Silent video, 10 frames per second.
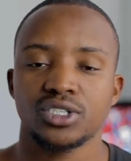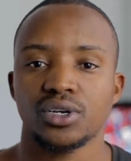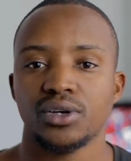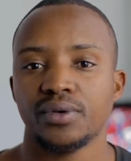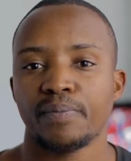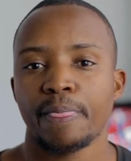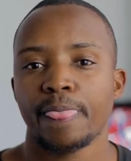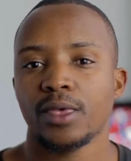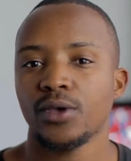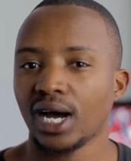So
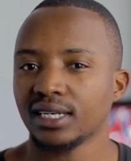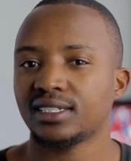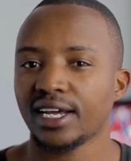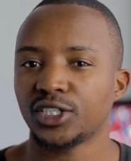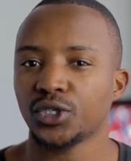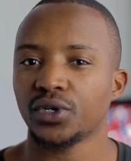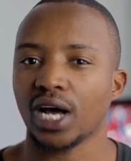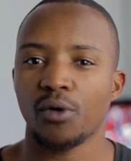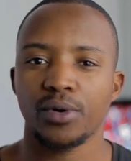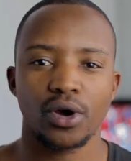you guys stay tuned.
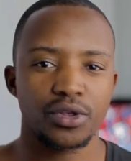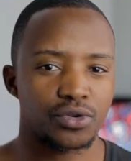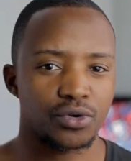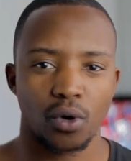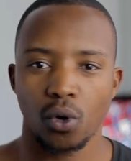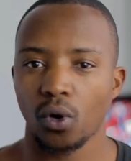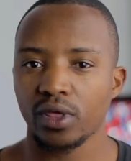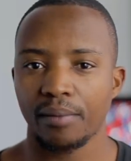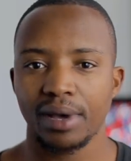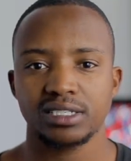I'll be going through all
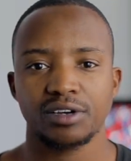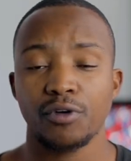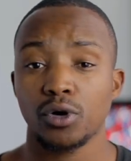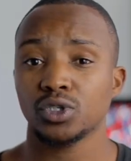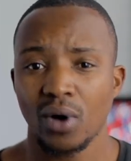the amazing photos,